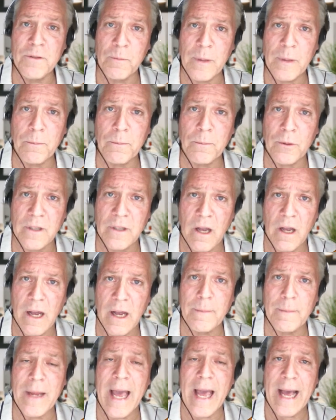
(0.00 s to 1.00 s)
It gives
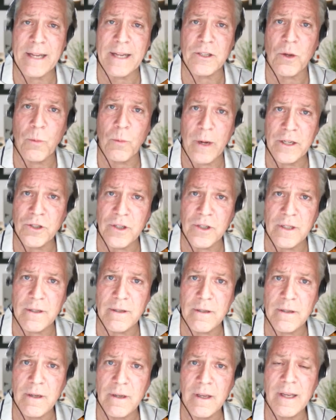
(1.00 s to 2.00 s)
people time to ask
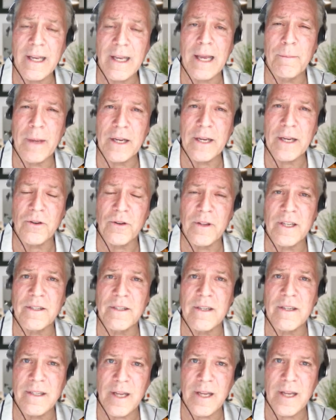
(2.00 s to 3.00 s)
questions and
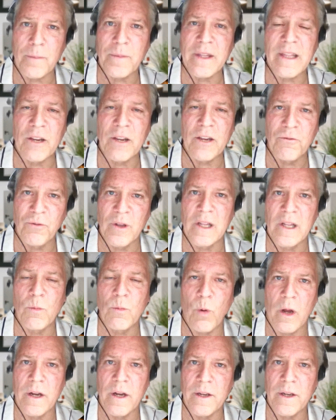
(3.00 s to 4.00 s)
make sure this is something
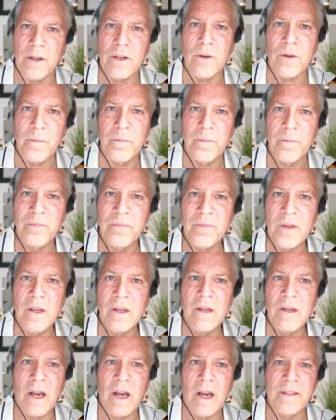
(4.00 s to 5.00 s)
they really want to do.